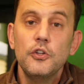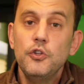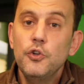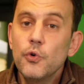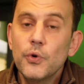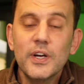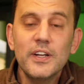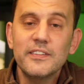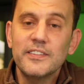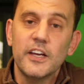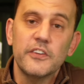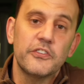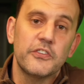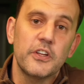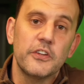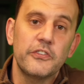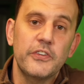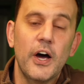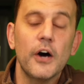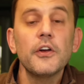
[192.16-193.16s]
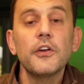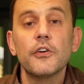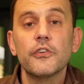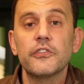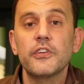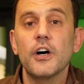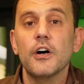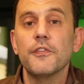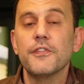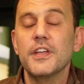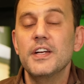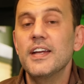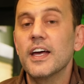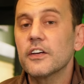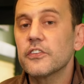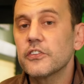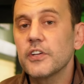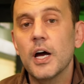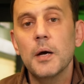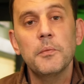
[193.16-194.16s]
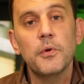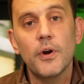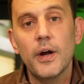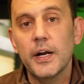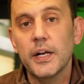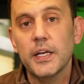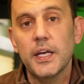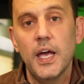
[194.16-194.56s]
you can test this out yourself. The next time you're at a